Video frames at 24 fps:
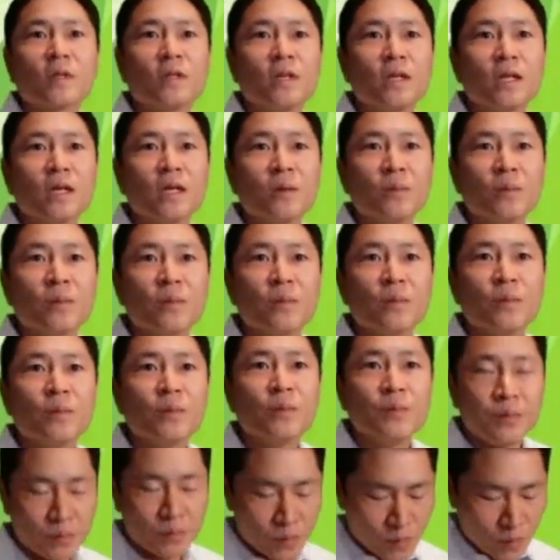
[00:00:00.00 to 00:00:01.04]
I'm
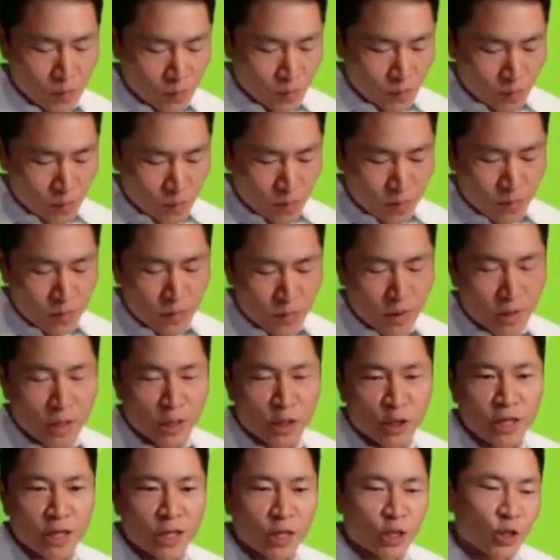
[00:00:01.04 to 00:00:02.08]
going to
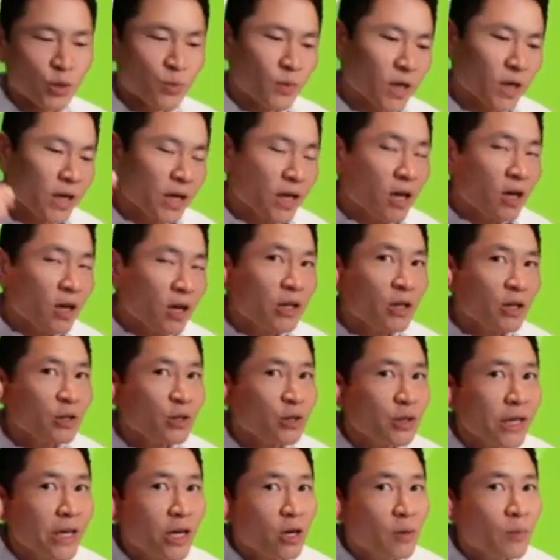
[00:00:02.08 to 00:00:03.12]
change my audio to
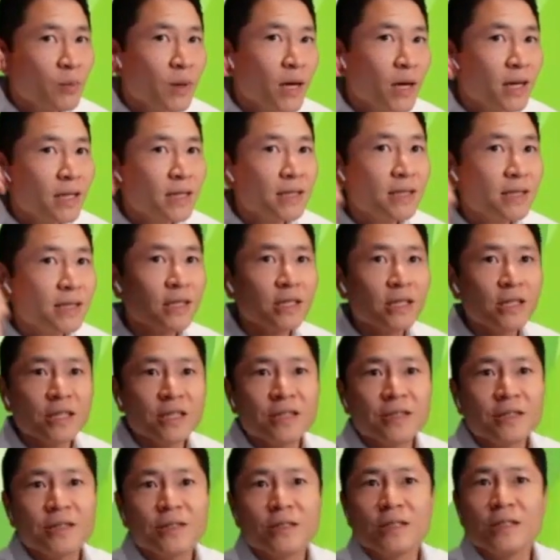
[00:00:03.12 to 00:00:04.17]
the AirPods
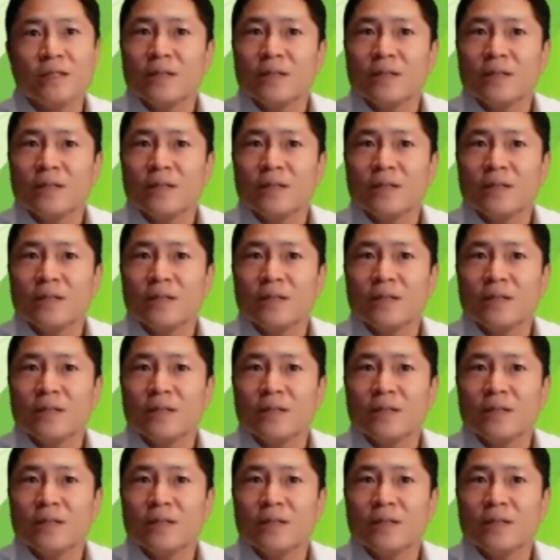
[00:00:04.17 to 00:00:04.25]
here.